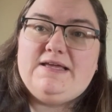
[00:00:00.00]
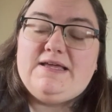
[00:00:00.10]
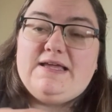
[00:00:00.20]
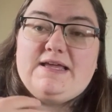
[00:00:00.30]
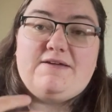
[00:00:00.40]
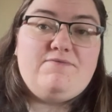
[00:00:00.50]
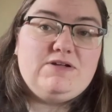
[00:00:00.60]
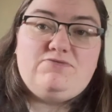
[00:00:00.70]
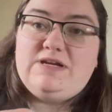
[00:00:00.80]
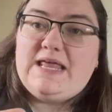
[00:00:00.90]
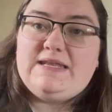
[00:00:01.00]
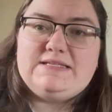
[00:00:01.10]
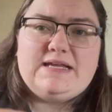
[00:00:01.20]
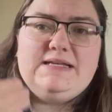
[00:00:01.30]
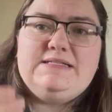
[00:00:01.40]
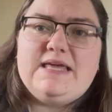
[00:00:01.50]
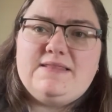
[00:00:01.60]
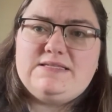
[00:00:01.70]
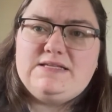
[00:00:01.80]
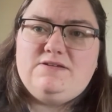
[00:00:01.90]
it can feel relentless. I need to get
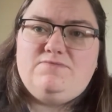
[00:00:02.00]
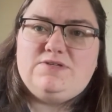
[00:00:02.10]
this thing done for